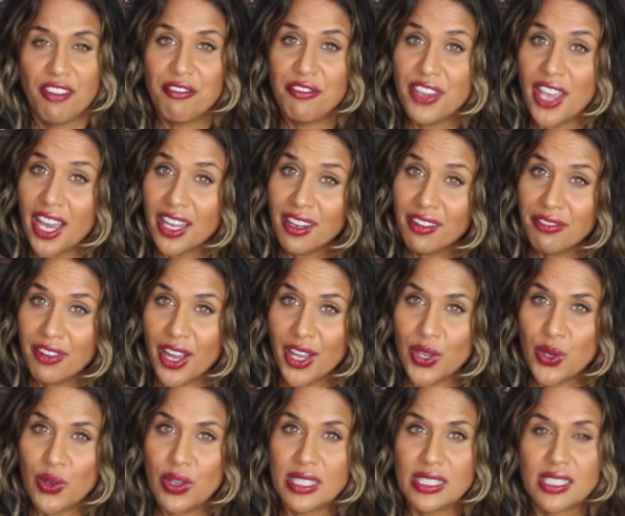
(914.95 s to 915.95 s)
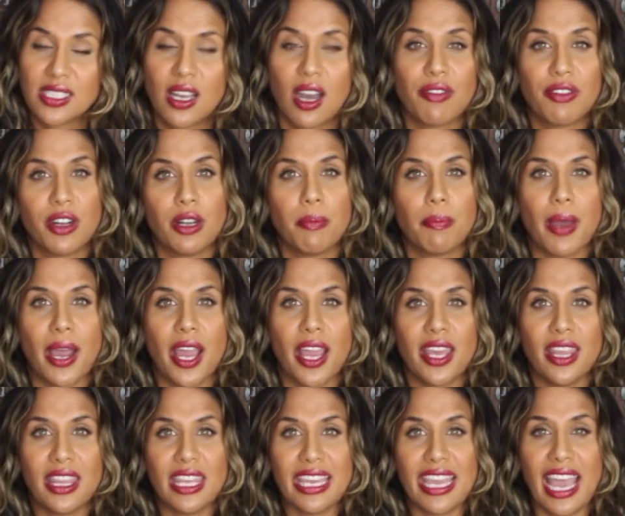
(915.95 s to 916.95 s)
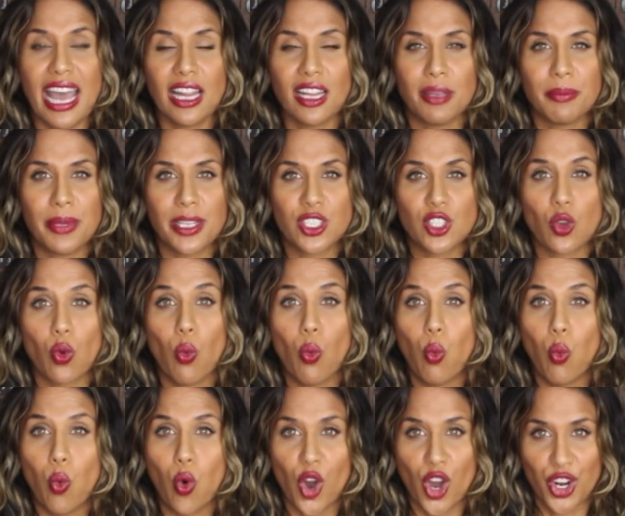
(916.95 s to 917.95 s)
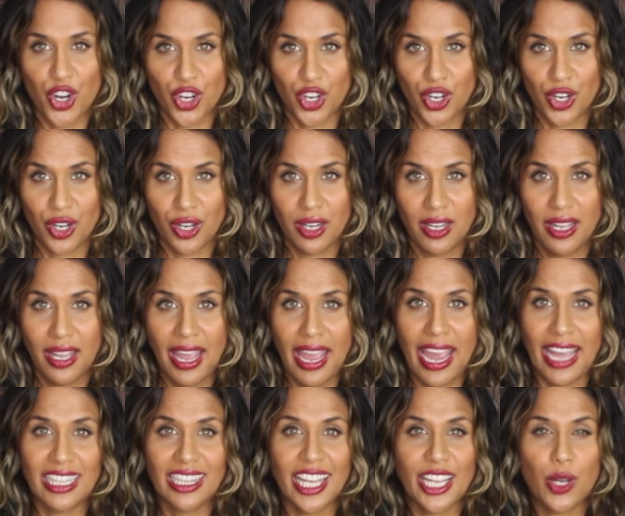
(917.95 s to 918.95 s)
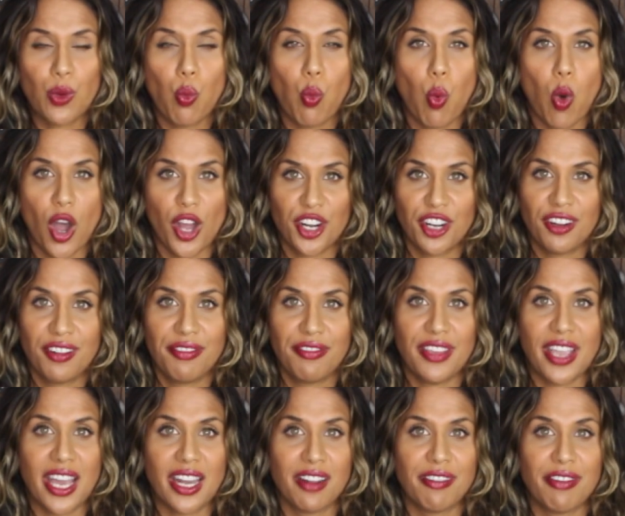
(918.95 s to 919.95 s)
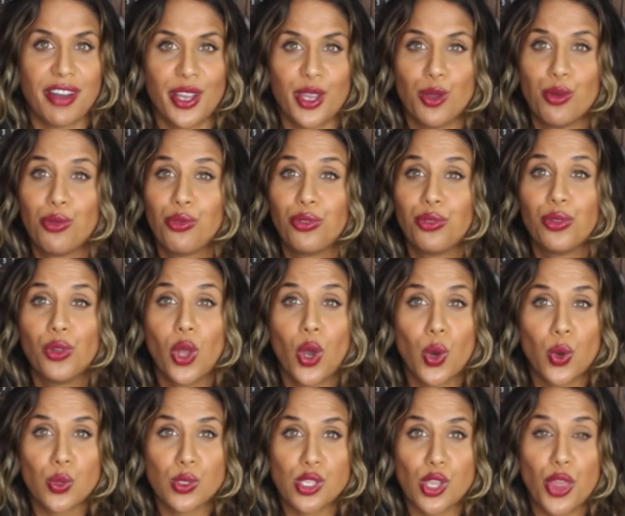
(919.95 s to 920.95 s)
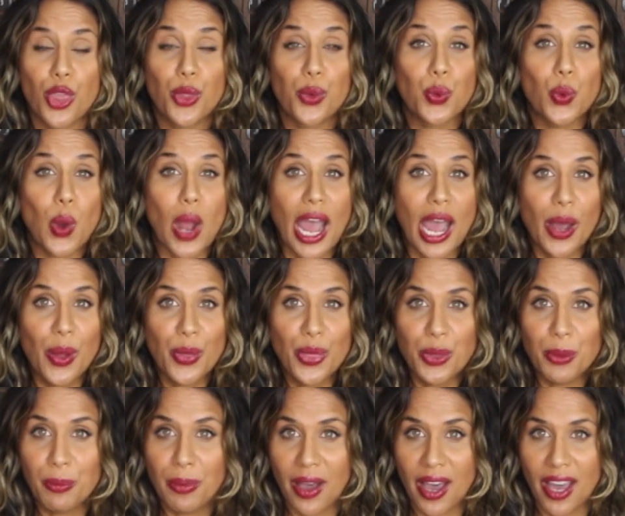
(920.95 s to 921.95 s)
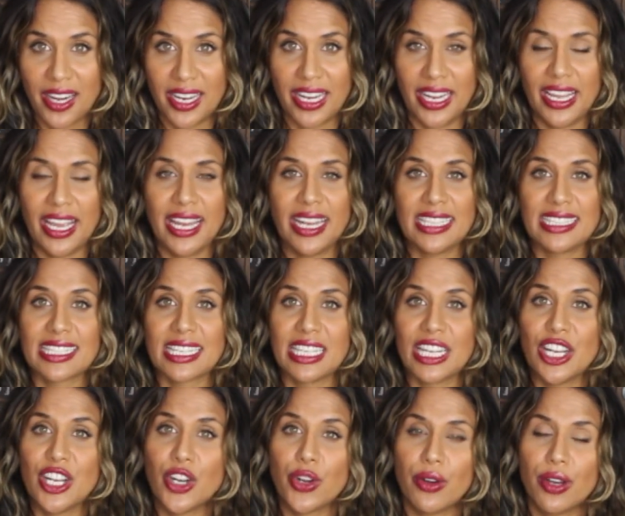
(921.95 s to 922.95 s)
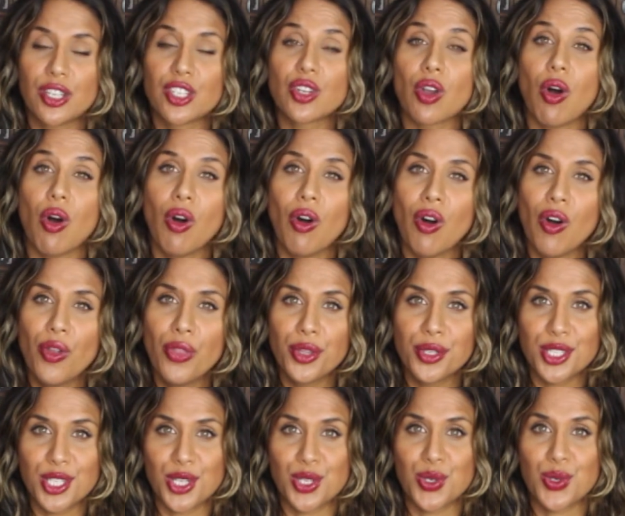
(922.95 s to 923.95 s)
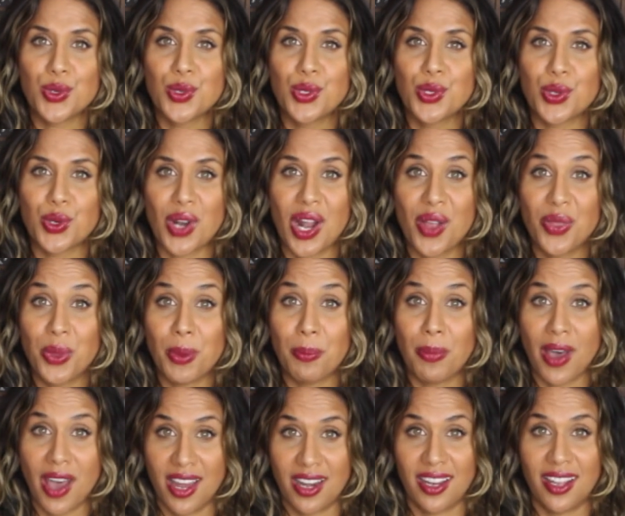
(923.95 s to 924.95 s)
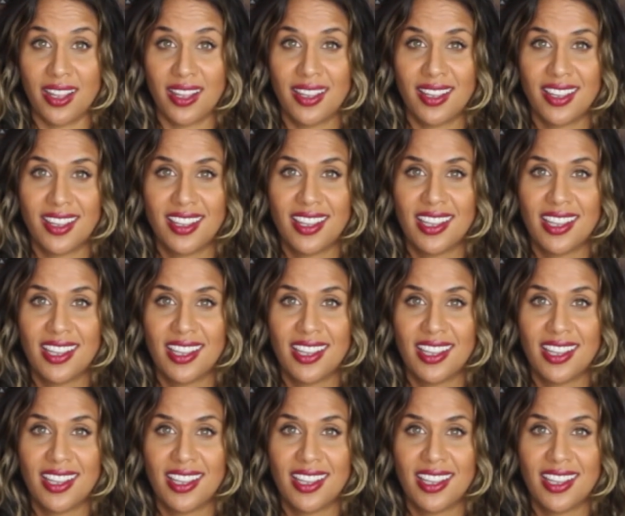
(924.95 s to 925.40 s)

Vyana Vayu is governed by the element water. And like water, Vyana Vayu flows throughout the body, and it's going to nourish all the tissues throughout the body.